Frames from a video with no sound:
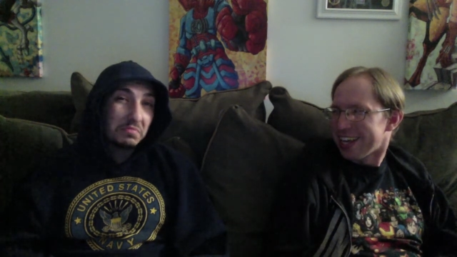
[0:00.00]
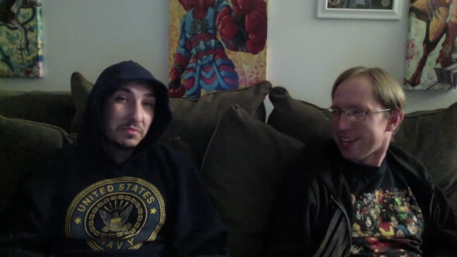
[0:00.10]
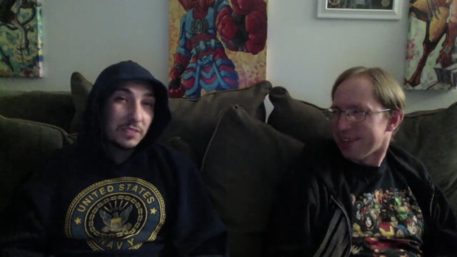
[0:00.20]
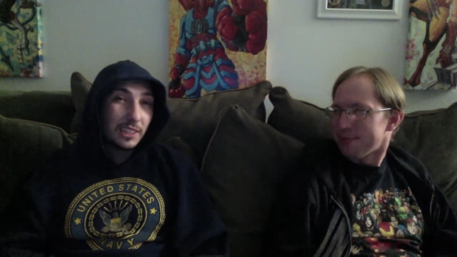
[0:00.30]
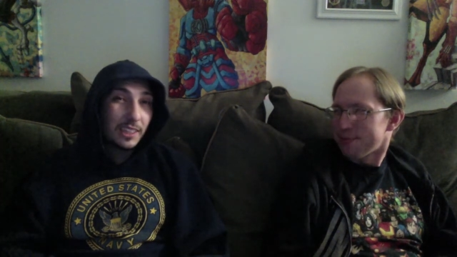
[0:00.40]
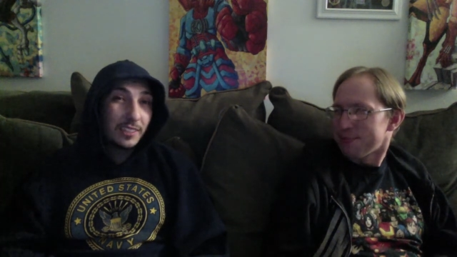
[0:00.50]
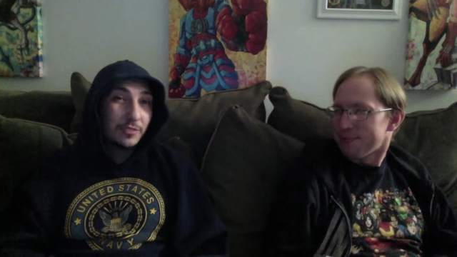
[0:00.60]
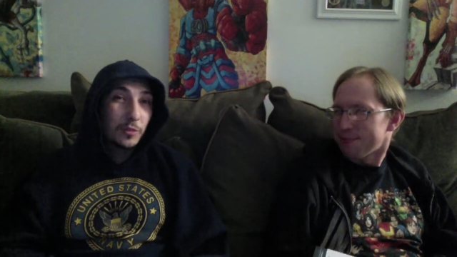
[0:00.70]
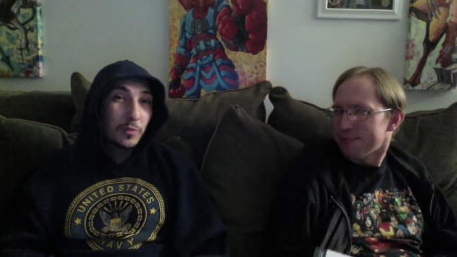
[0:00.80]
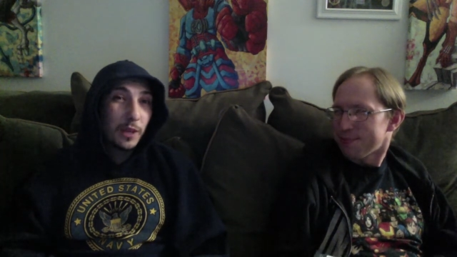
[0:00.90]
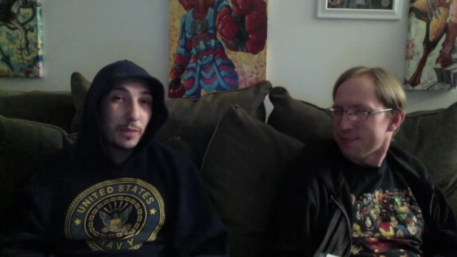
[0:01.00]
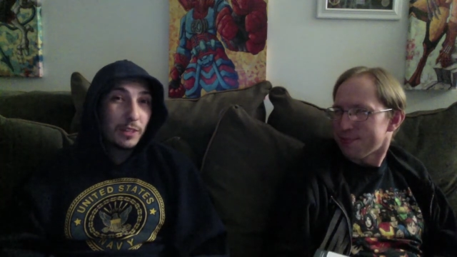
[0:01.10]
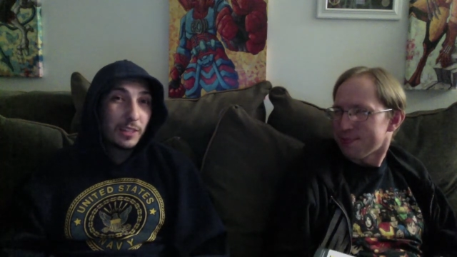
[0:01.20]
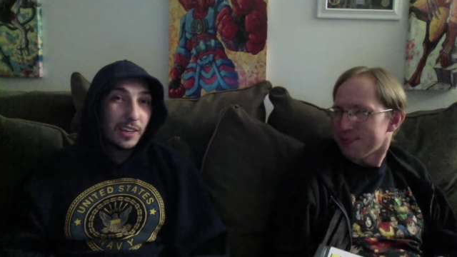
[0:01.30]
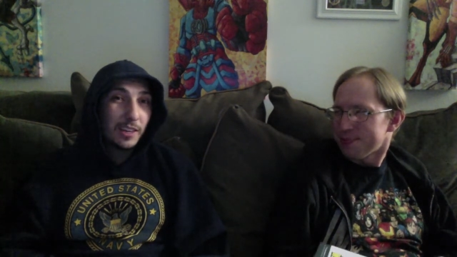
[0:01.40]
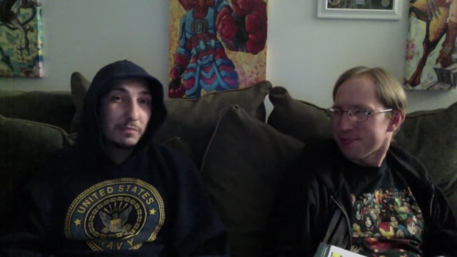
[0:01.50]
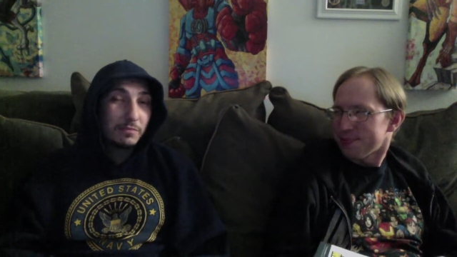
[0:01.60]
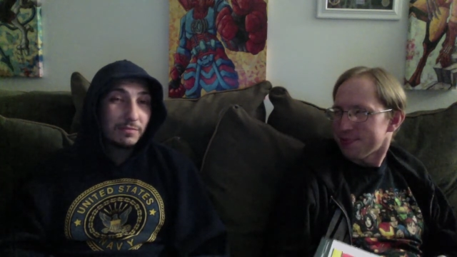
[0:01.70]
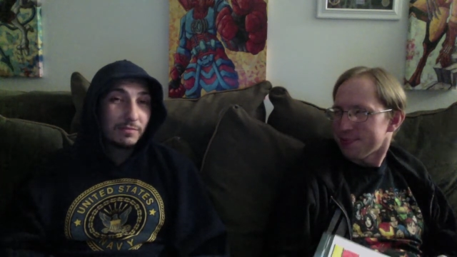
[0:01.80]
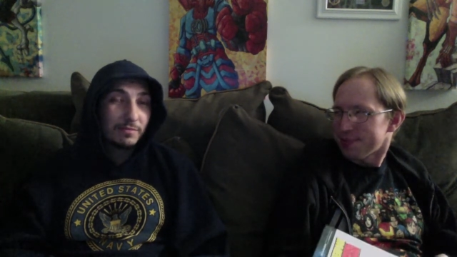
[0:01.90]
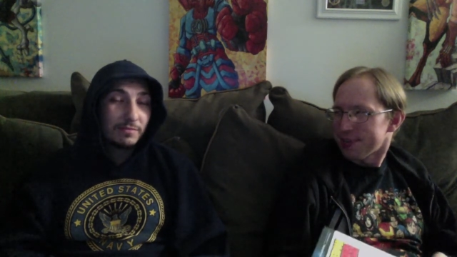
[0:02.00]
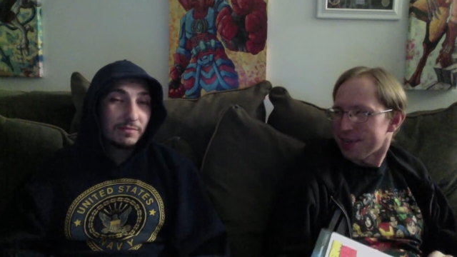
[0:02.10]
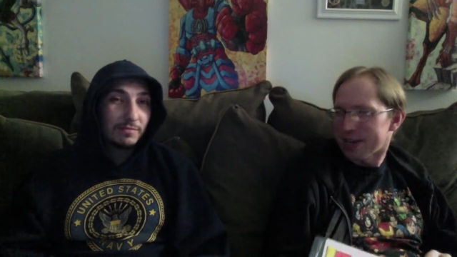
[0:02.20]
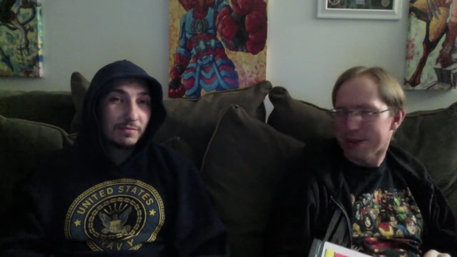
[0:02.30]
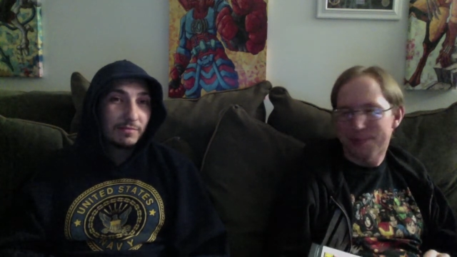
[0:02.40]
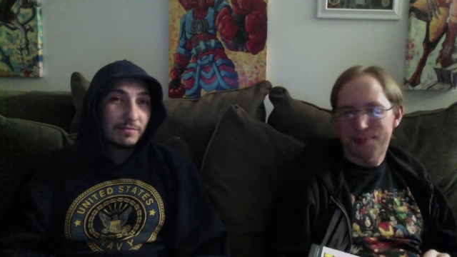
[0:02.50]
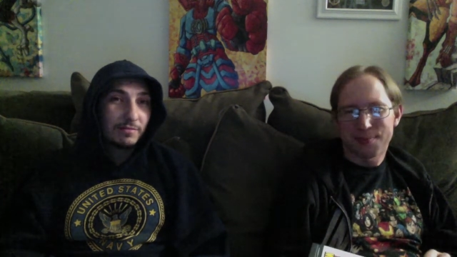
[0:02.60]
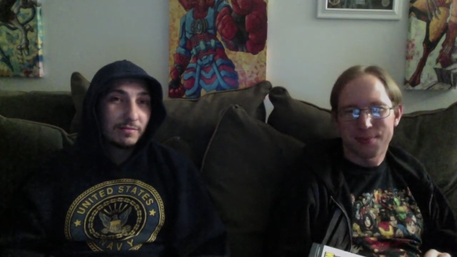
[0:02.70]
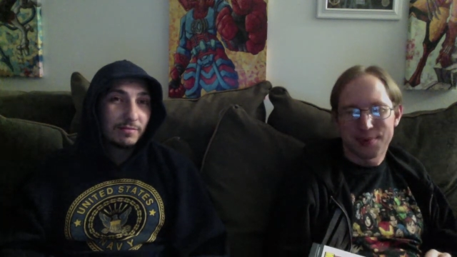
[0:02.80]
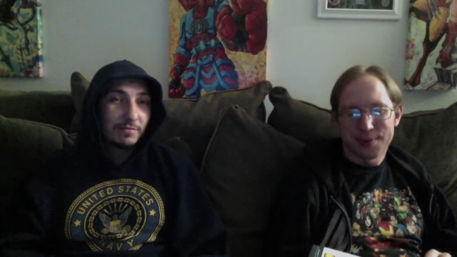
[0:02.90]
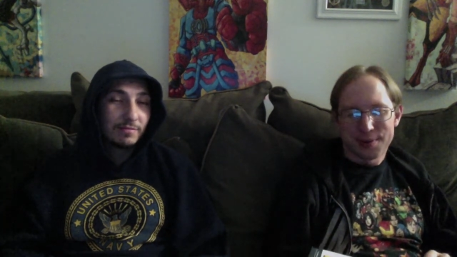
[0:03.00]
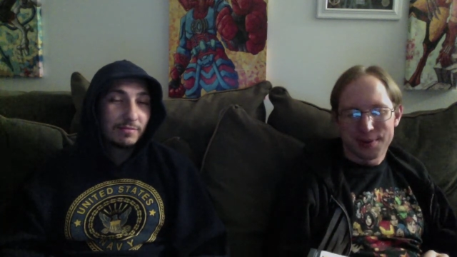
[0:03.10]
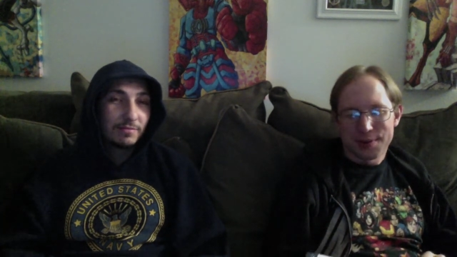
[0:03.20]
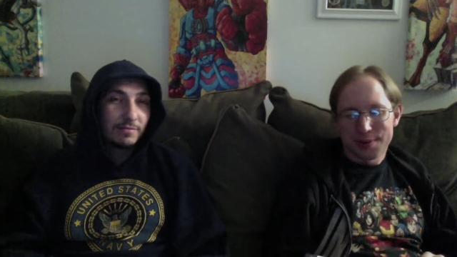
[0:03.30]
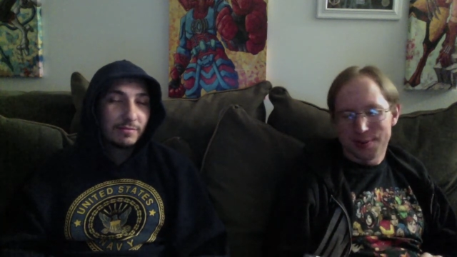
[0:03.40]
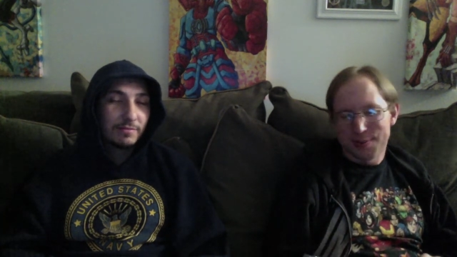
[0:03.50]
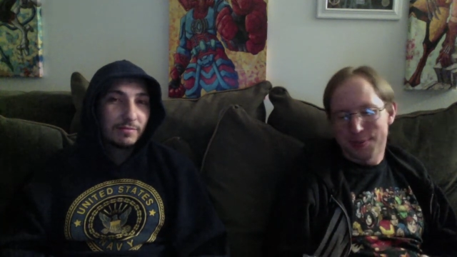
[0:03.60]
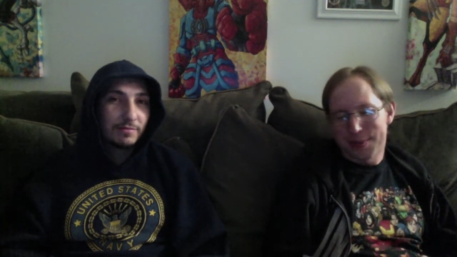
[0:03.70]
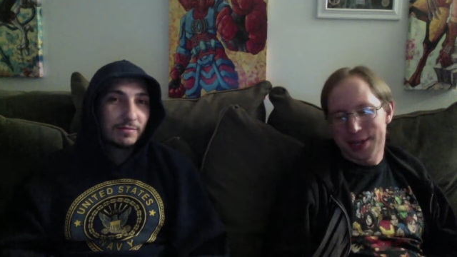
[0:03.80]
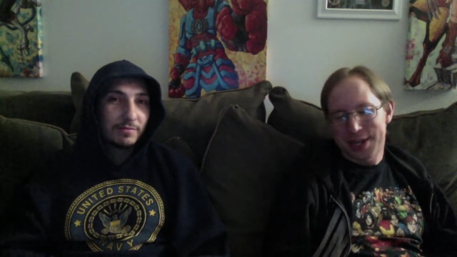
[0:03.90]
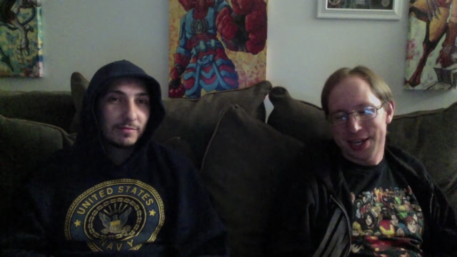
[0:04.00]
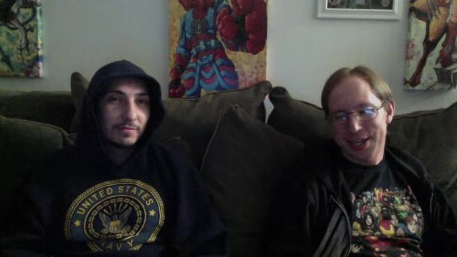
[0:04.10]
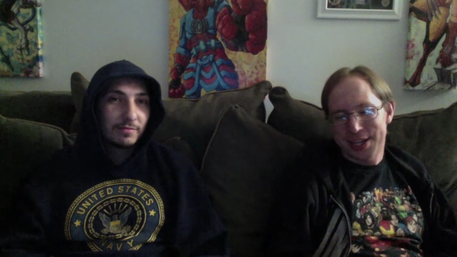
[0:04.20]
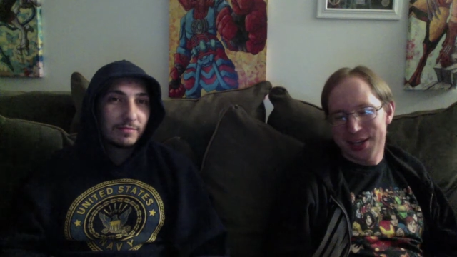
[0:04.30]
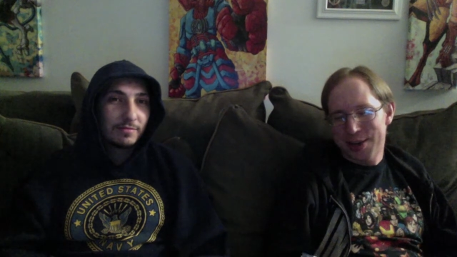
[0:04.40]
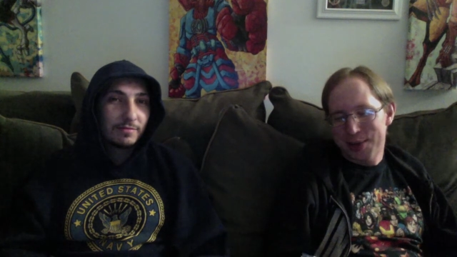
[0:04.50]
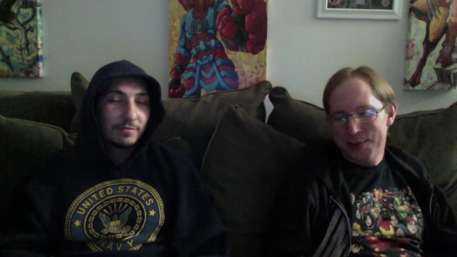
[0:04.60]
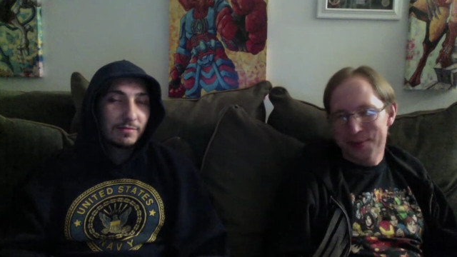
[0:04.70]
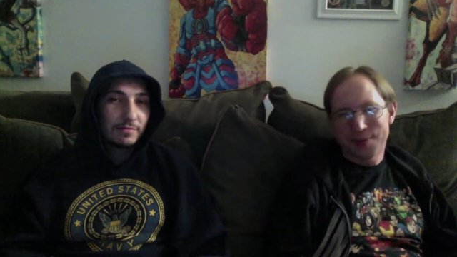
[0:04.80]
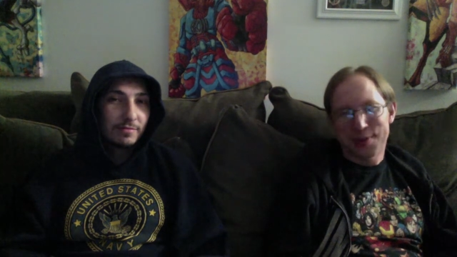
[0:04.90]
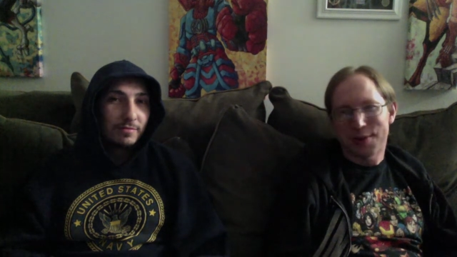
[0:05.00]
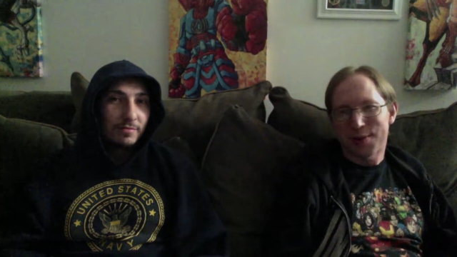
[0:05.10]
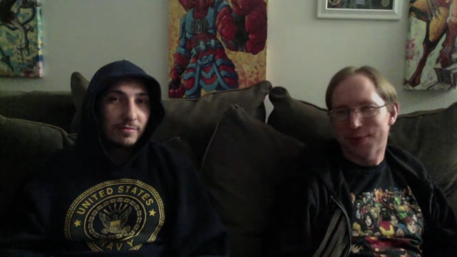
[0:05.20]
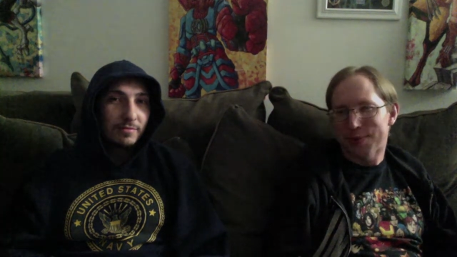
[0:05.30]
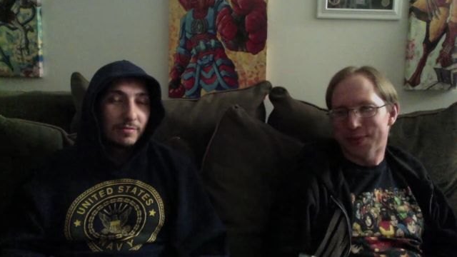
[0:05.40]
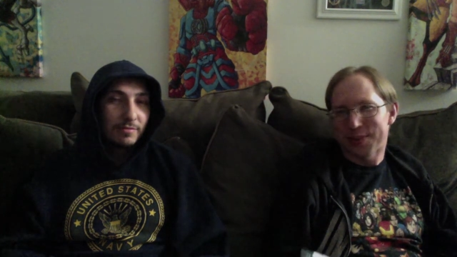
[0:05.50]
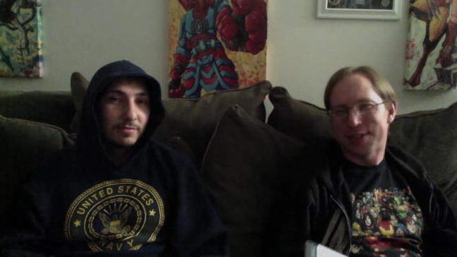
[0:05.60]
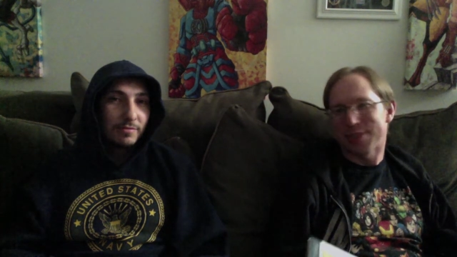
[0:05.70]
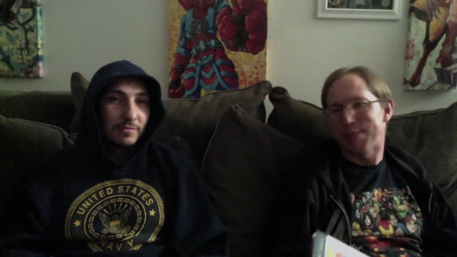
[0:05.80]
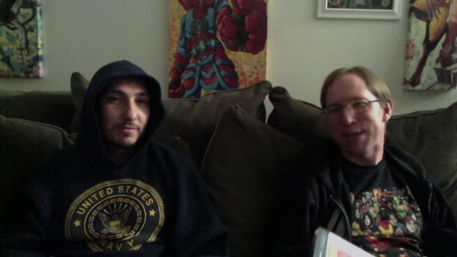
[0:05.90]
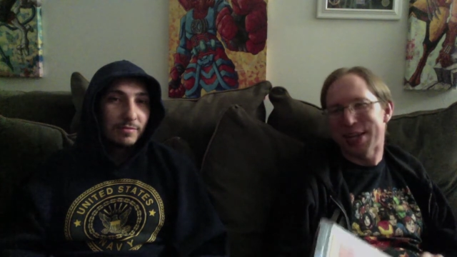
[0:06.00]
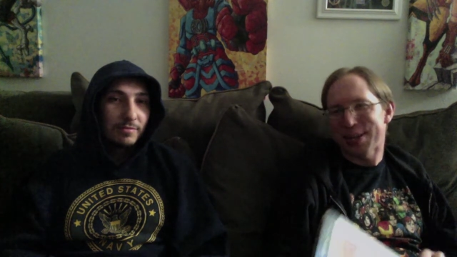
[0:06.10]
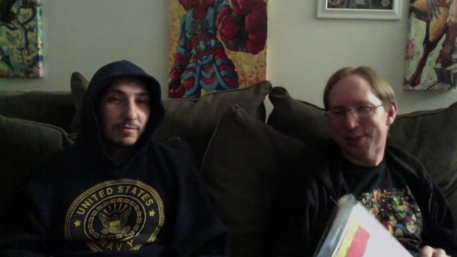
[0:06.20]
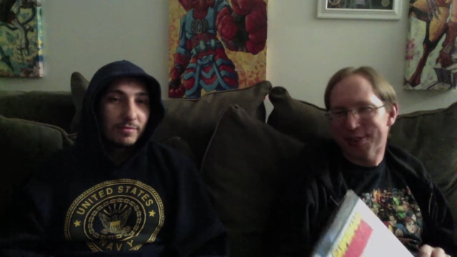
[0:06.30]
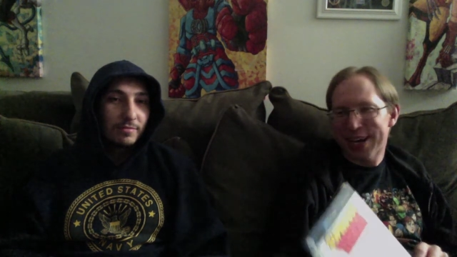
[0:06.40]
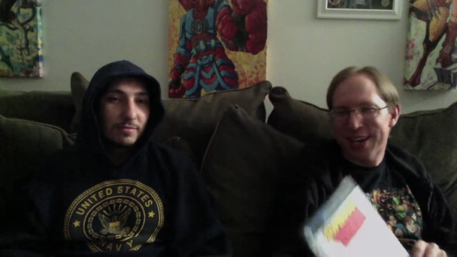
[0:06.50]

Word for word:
Speaker 1: Yeah, from time to time.
Speaker 2: Yeah. But, you know, speaking of great